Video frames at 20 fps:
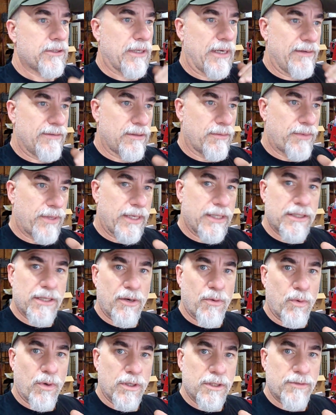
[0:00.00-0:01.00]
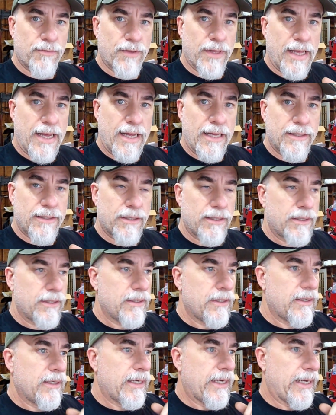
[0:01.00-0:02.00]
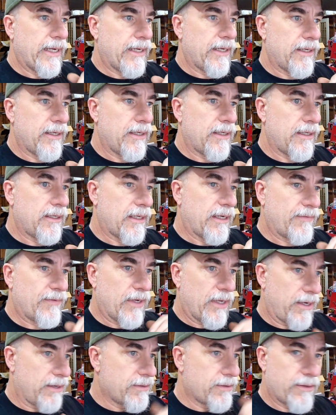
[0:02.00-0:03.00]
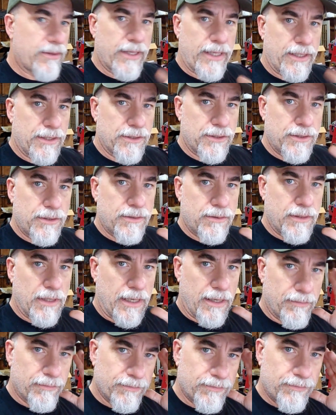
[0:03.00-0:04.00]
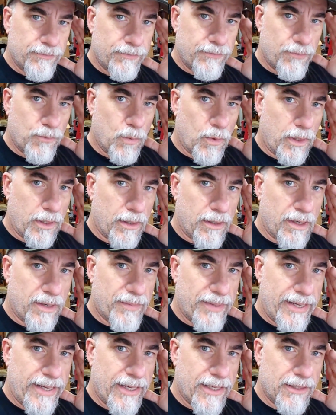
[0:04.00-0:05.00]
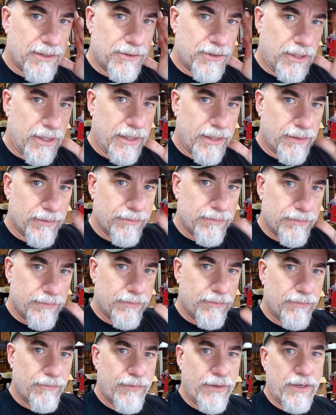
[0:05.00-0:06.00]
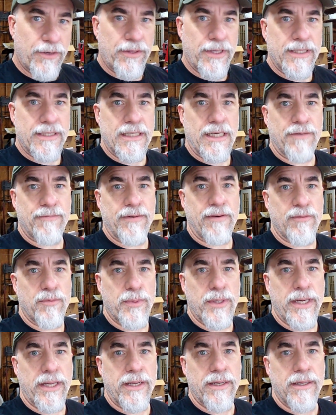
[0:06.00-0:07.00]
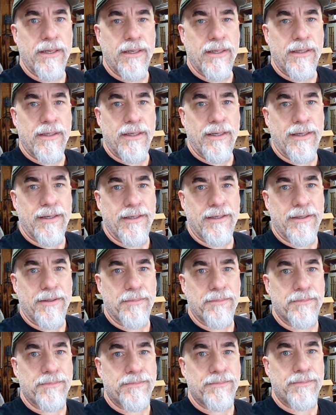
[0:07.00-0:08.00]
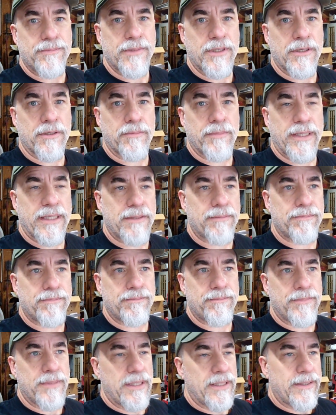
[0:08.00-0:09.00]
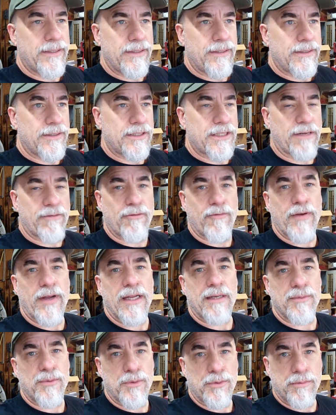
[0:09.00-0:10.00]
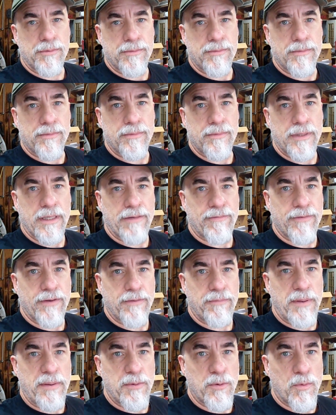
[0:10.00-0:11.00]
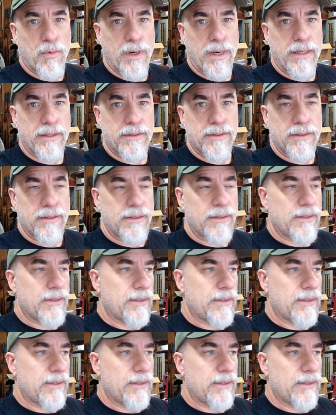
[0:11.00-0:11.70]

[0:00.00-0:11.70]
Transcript: So I have some things in the works for that, and I've got other things that I'm working on in my head, trying to figure things out for everybody. Make stuff available if people want it.